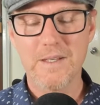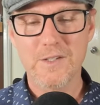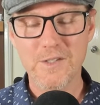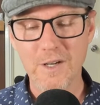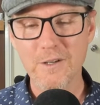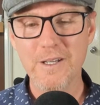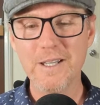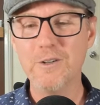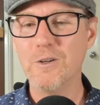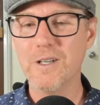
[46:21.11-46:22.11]
So
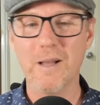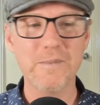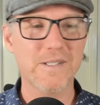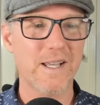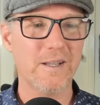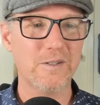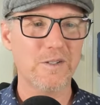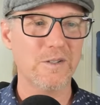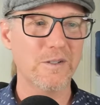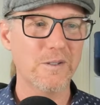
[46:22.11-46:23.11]
it all comes down
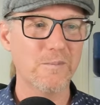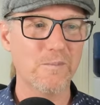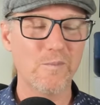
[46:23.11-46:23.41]
to,